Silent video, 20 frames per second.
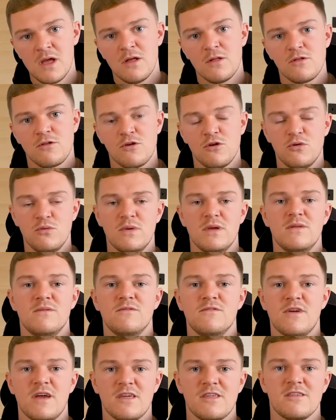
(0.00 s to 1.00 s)
to
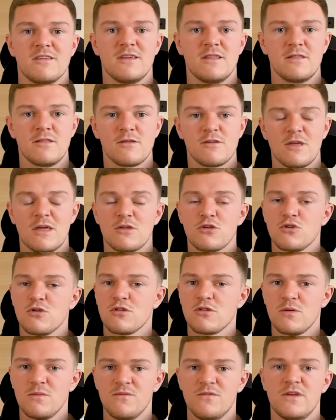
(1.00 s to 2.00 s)
invest in. So that's
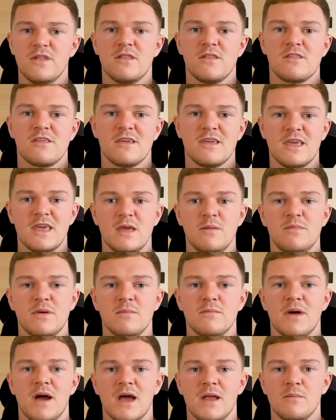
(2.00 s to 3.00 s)
just something to keep in
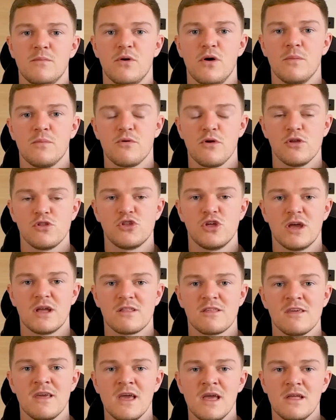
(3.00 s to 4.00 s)
mind, but a
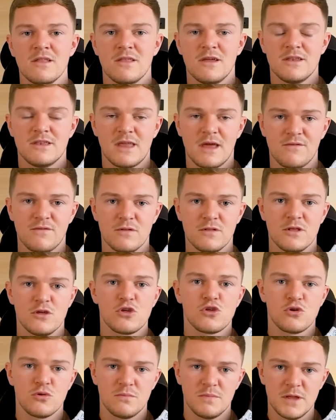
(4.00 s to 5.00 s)
project that definitely
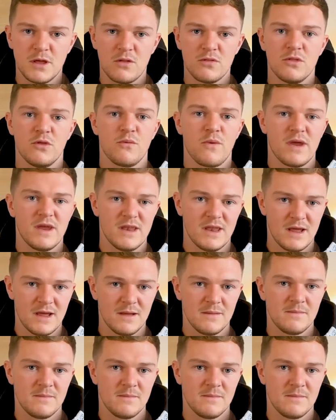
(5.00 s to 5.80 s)
should be on the radar.